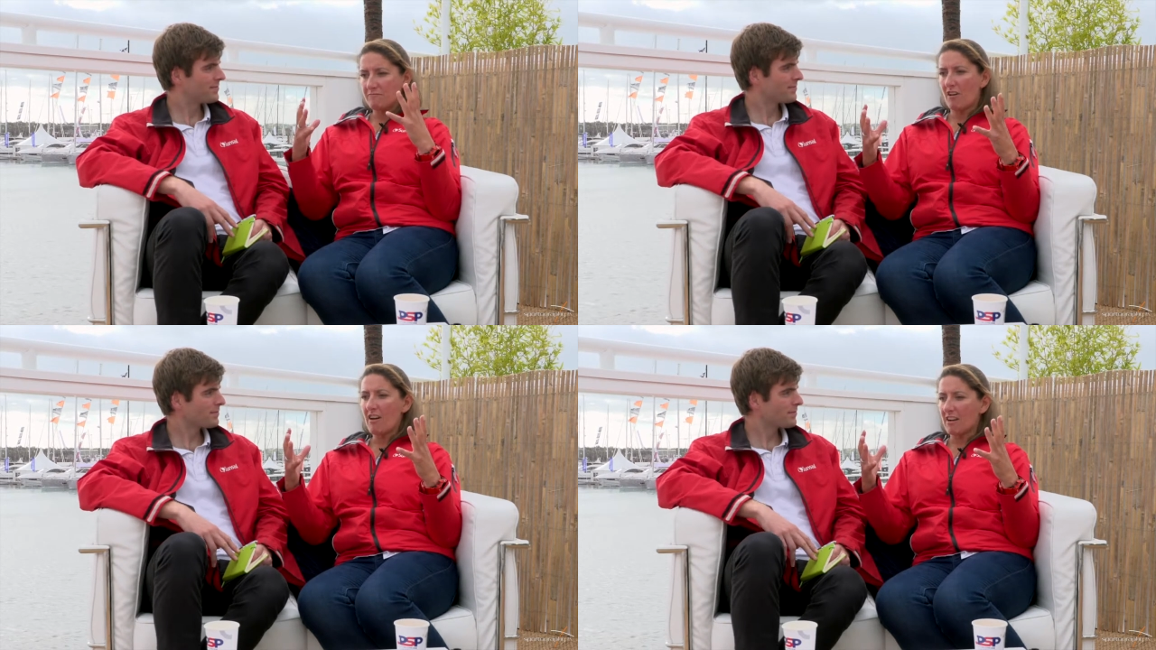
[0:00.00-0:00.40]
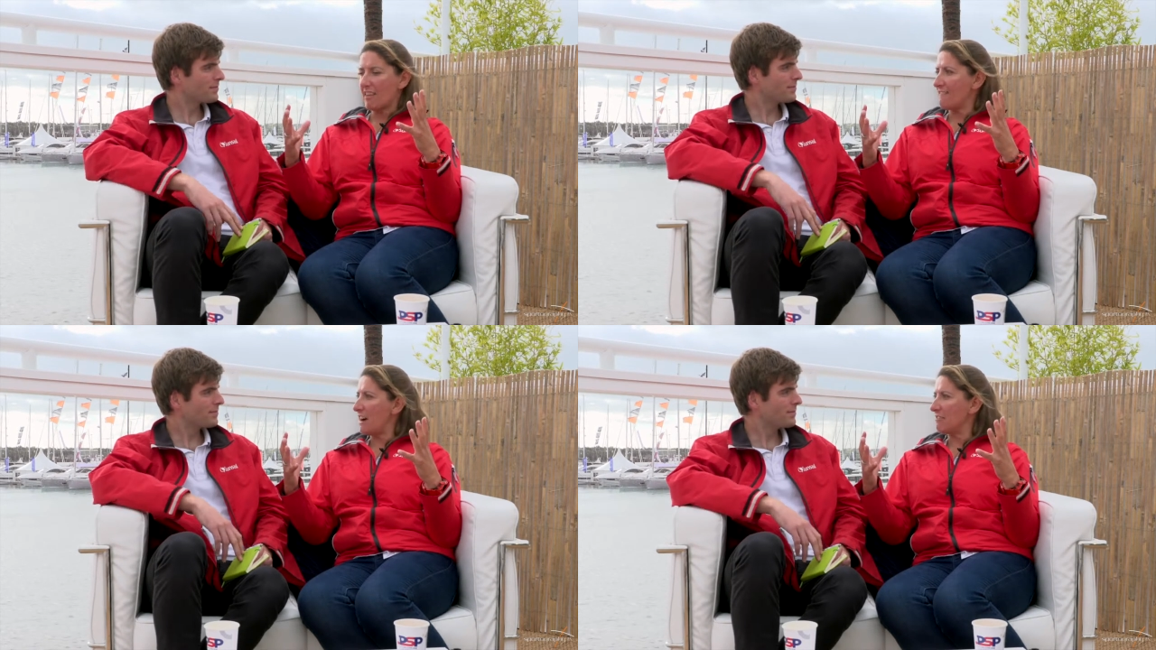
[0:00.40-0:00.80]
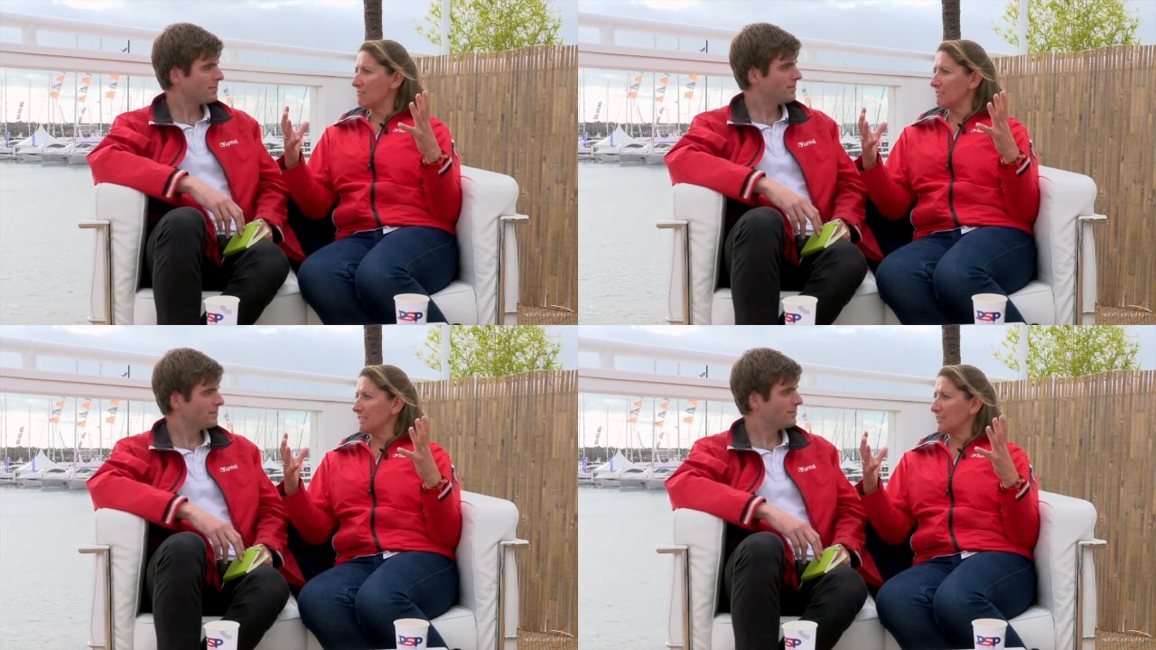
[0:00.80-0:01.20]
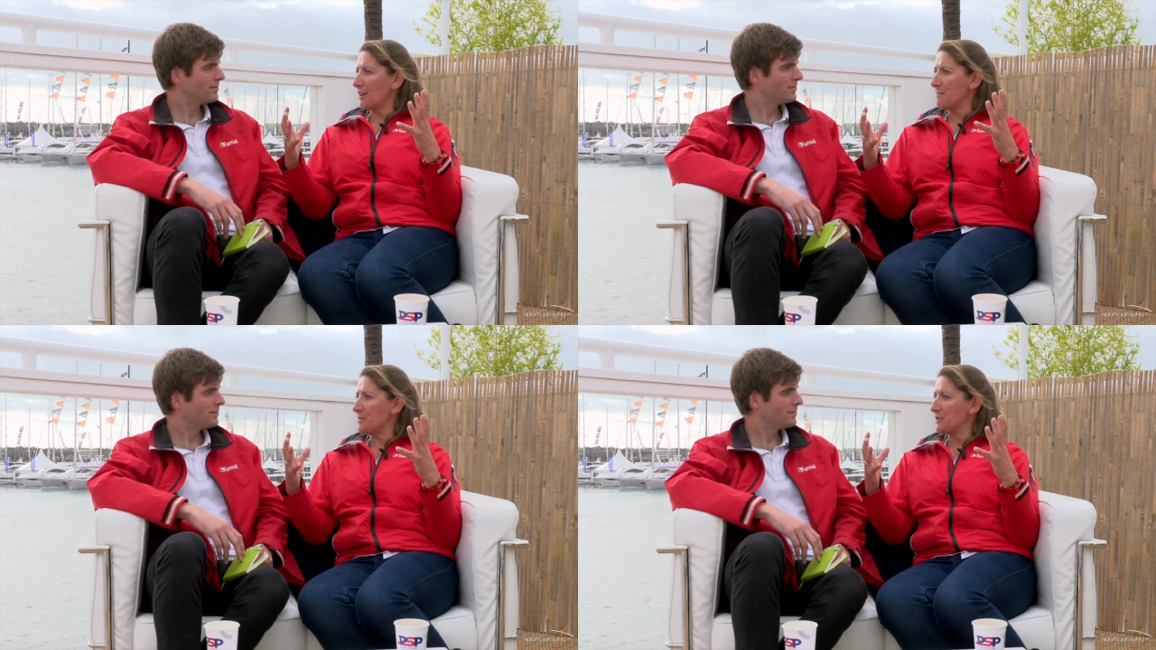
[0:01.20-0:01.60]
Speaker 1: Pride of the Valkyries
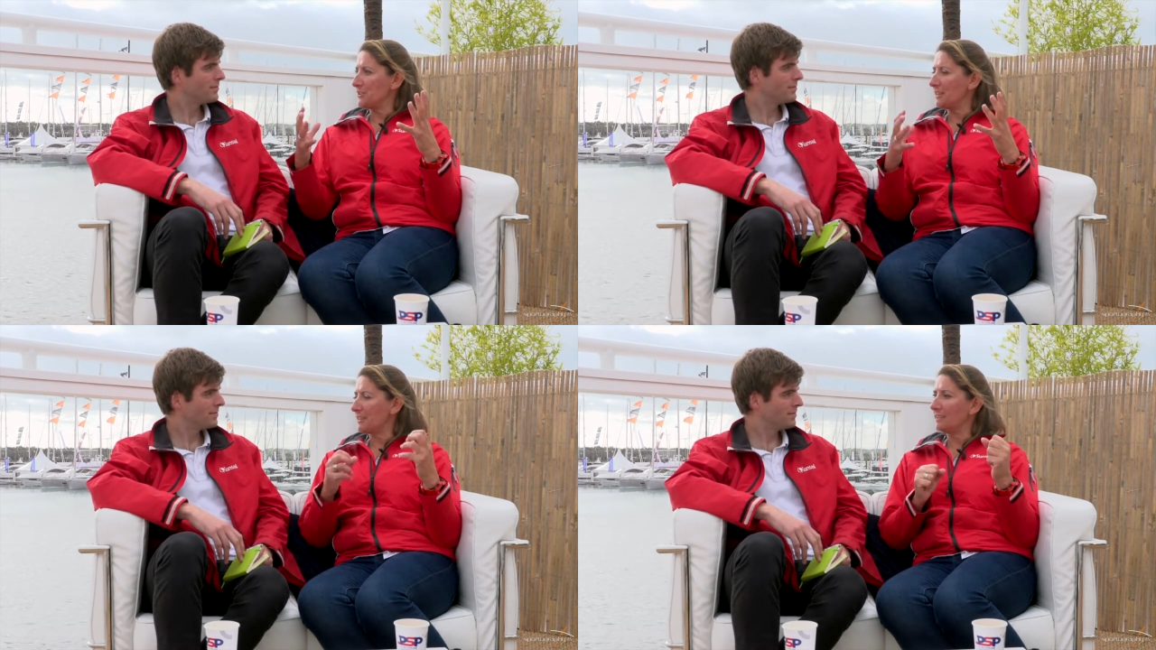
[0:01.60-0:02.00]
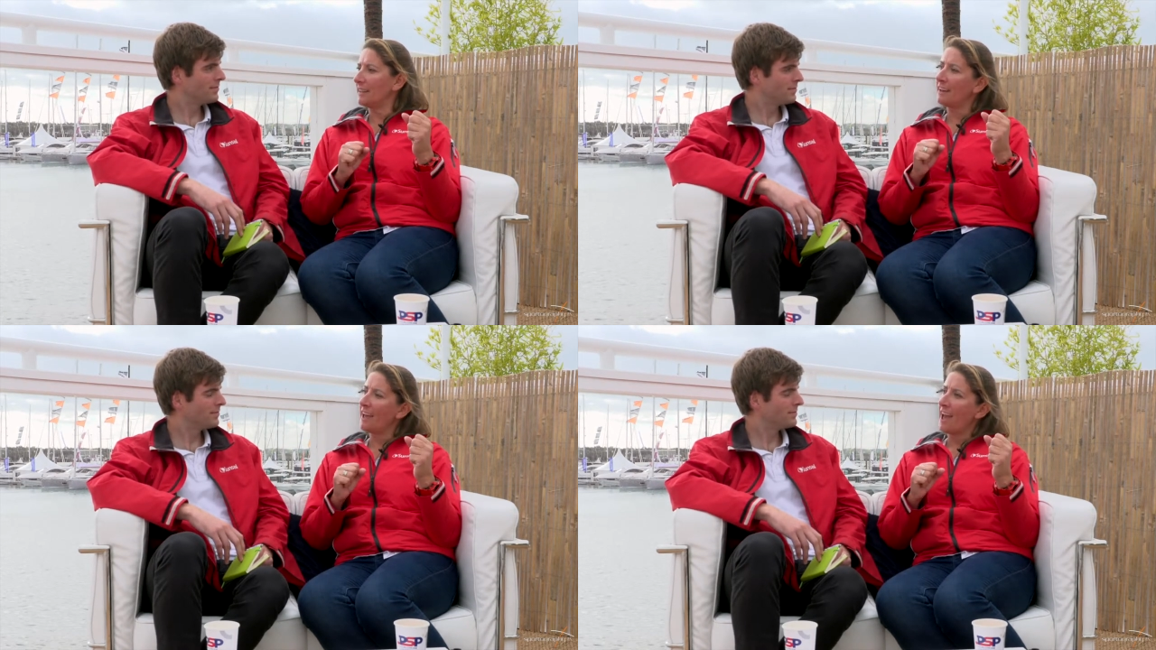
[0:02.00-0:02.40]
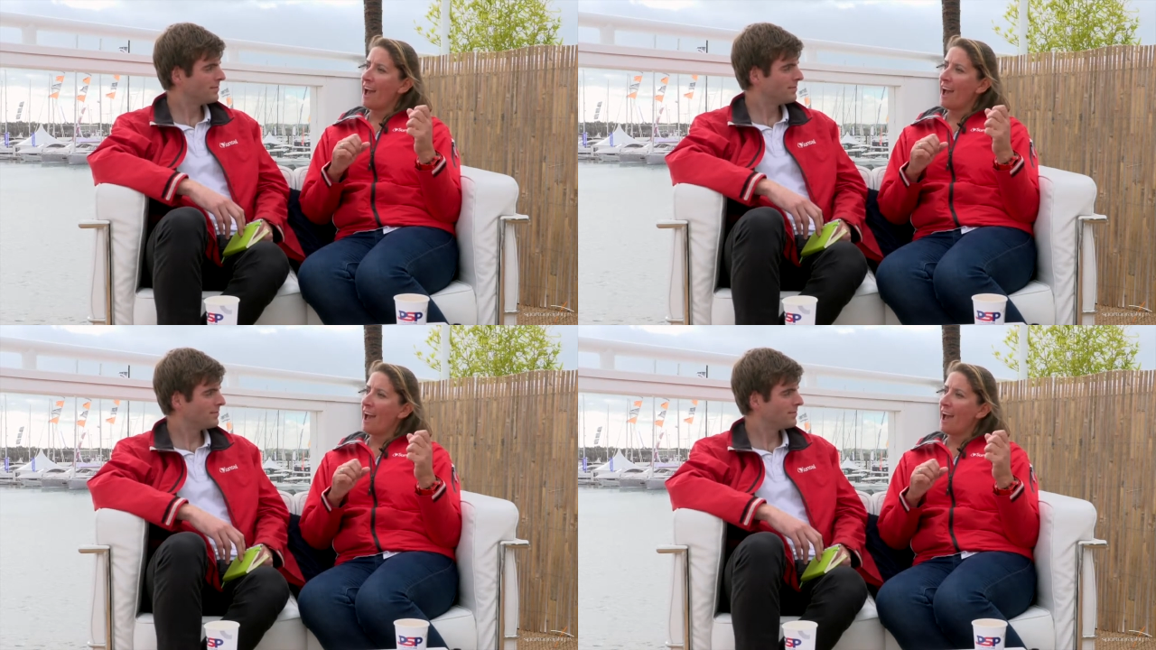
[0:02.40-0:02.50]
type music, and then